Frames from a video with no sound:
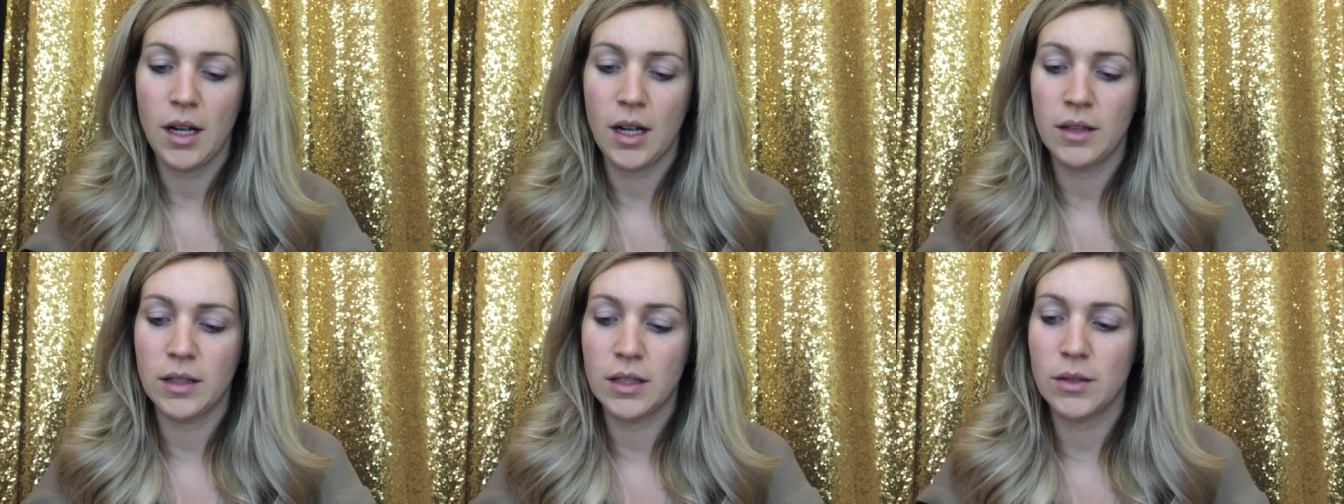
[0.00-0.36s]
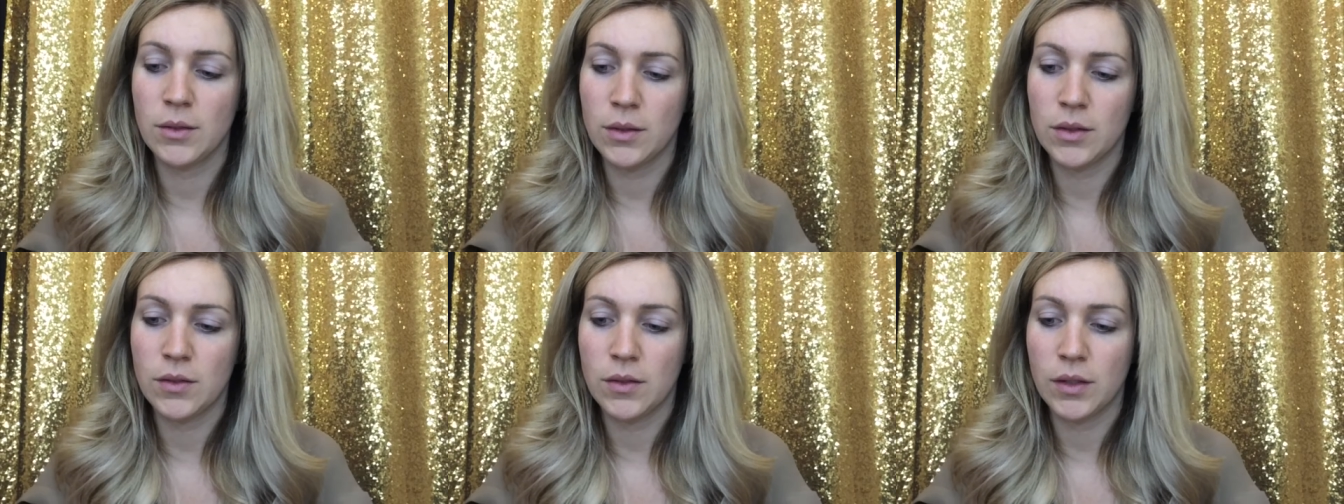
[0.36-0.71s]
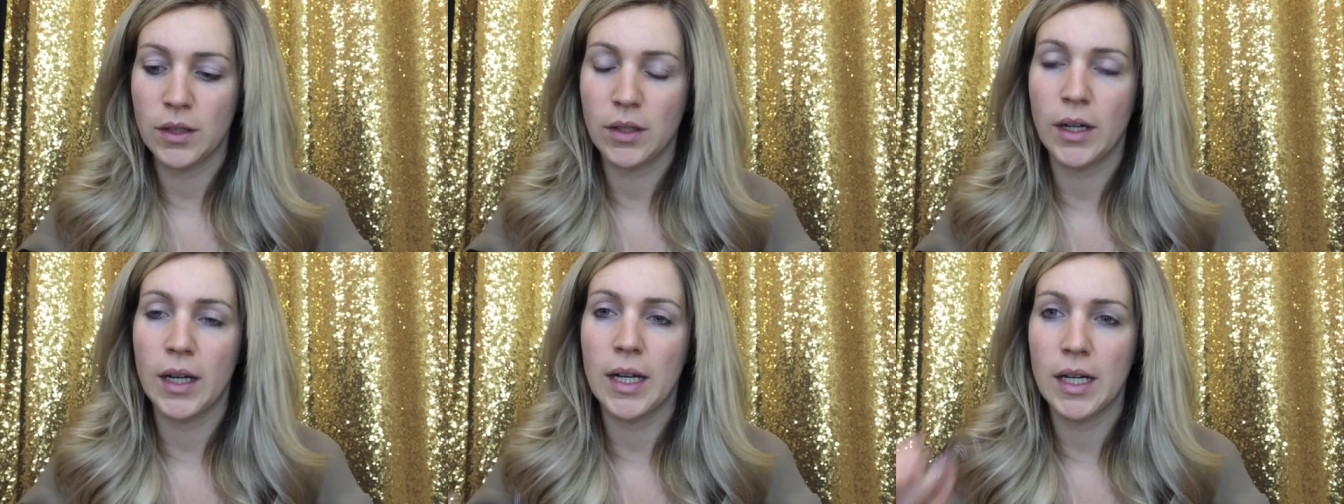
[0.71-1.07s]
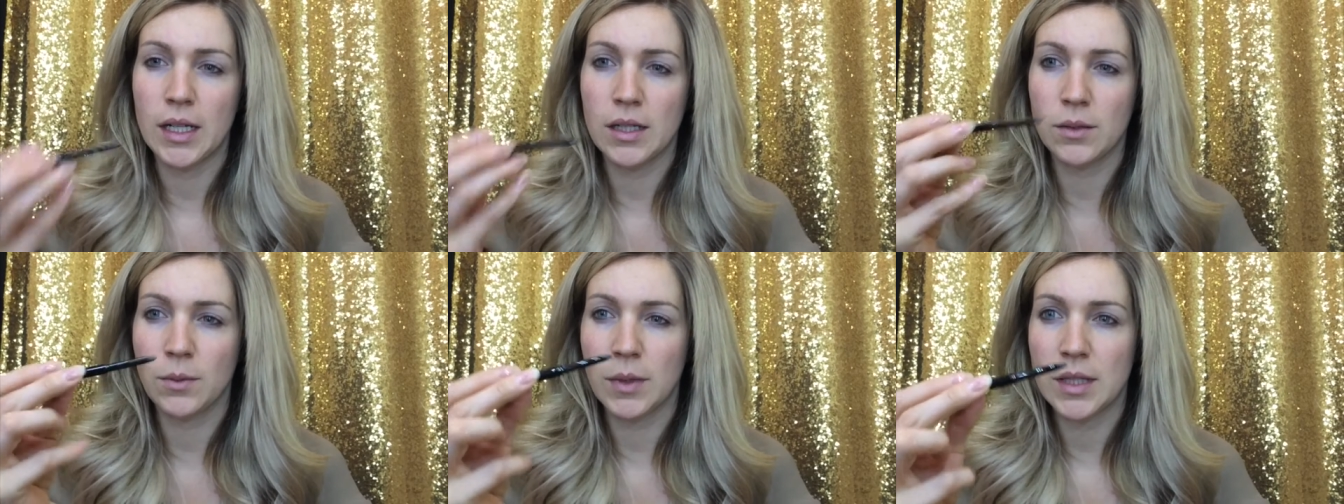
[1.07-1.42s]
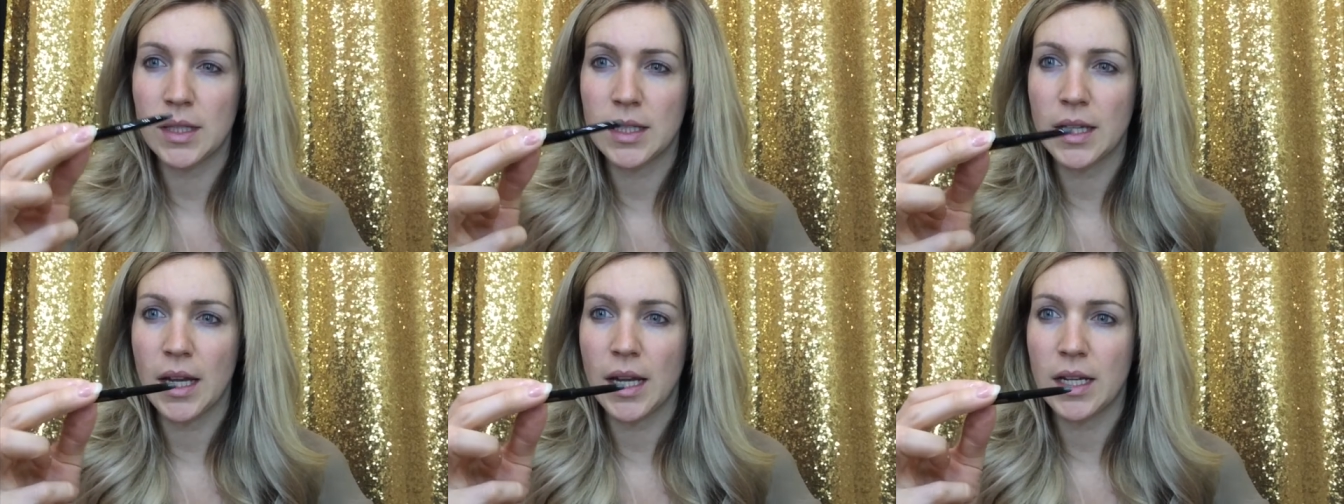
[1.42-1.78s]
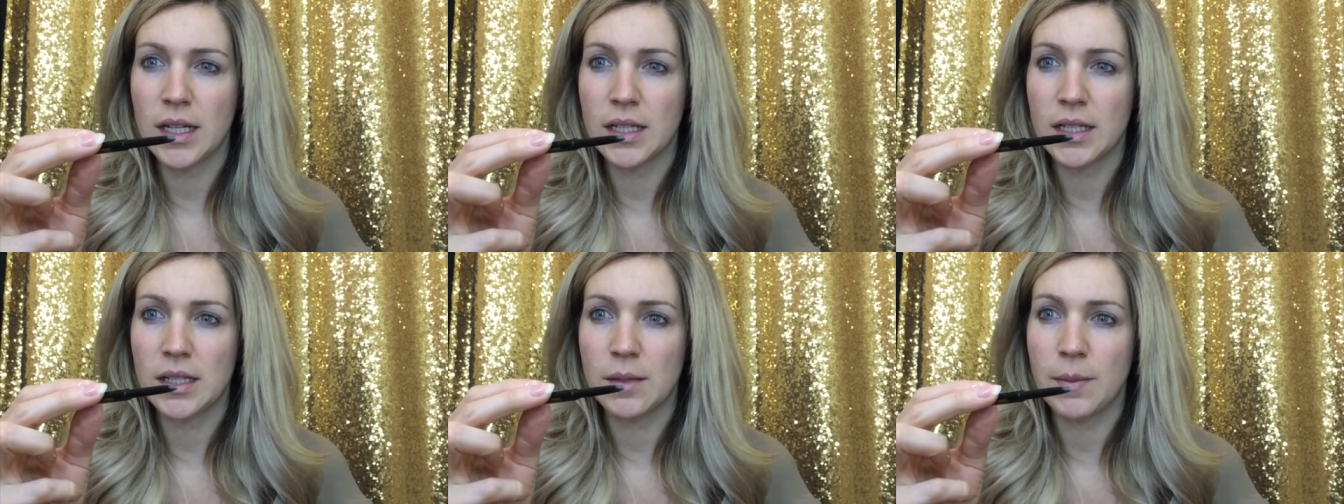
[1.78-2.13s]
and this one's really great because one side
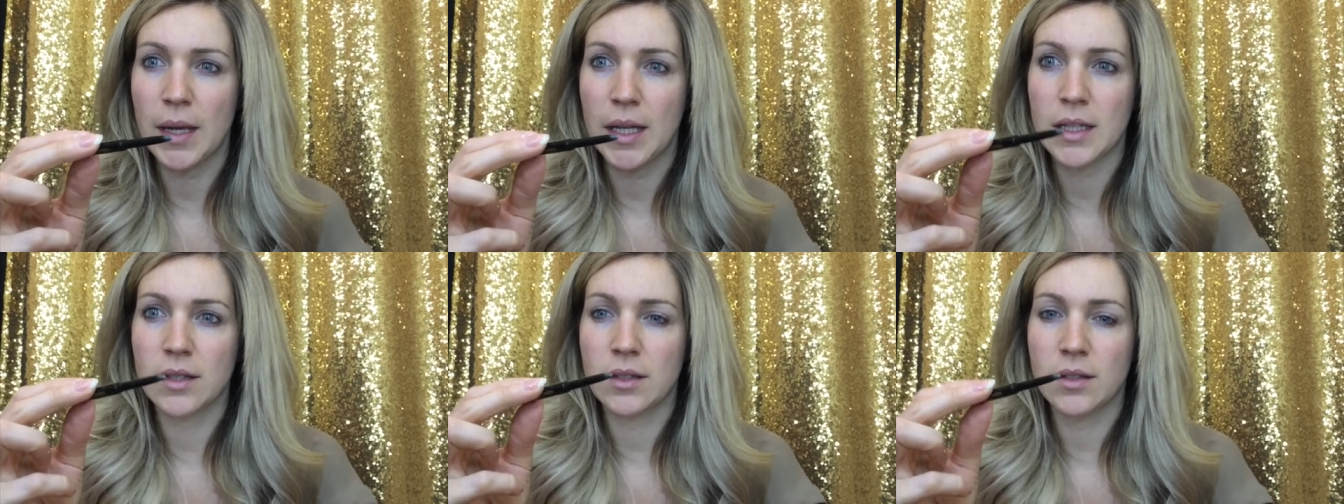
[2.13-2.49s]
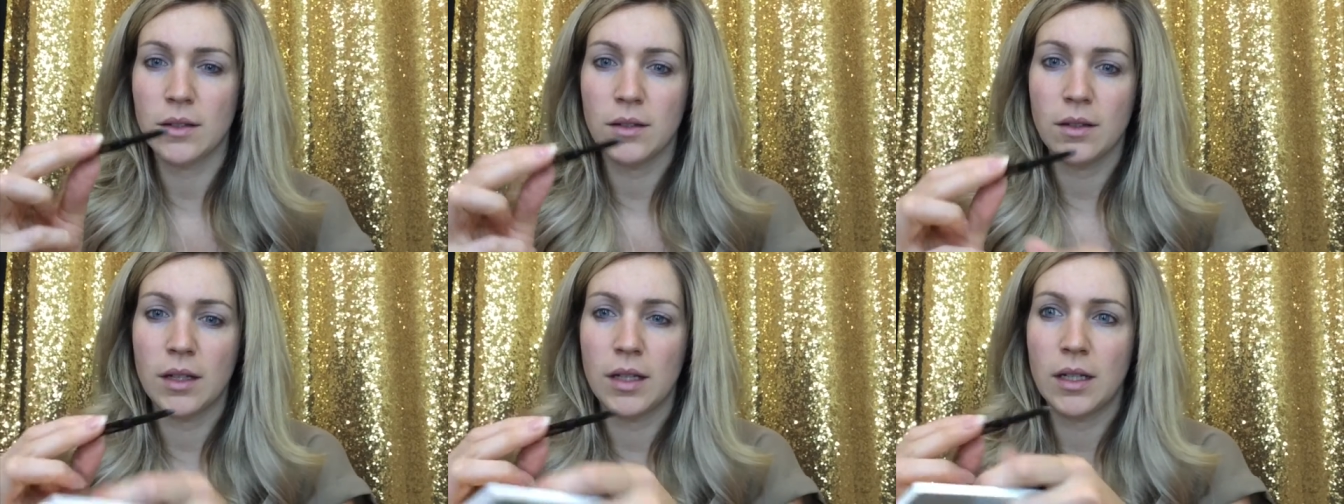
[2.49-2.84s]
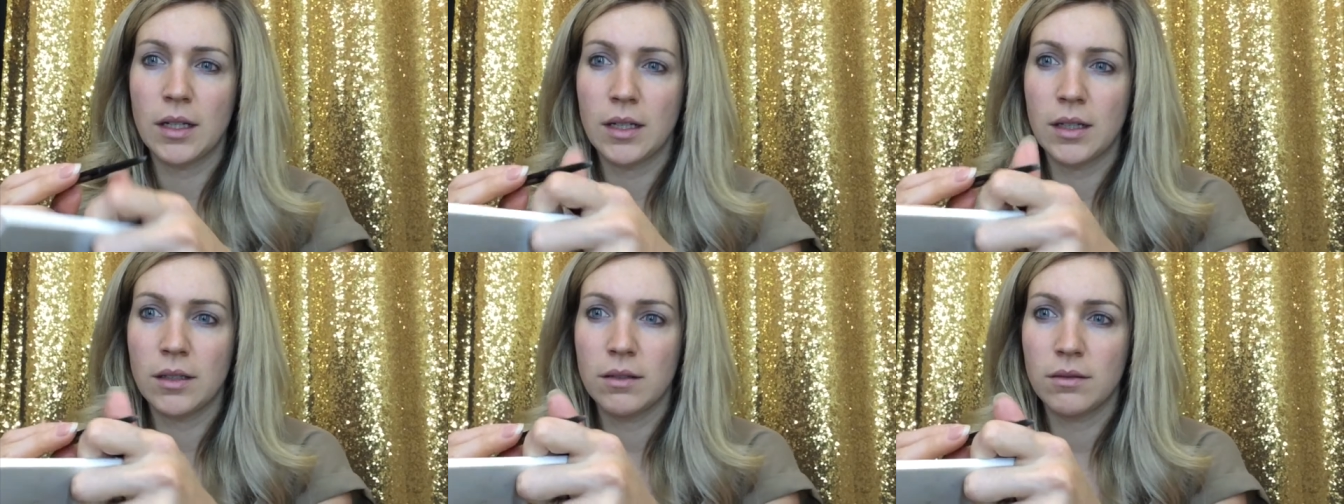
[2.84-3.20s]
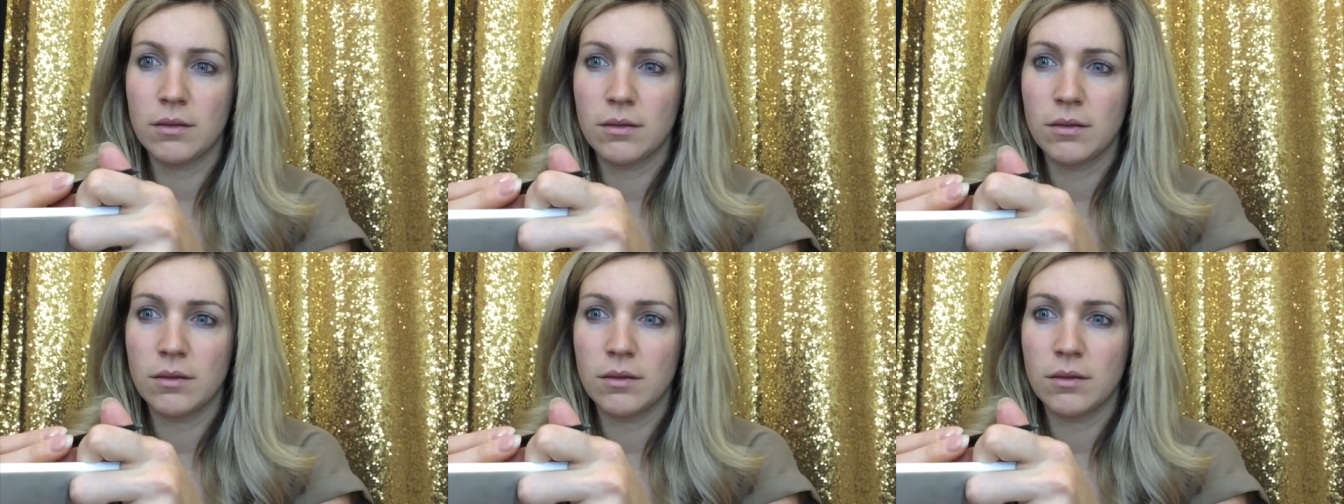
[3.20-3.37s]
is the pencil and it,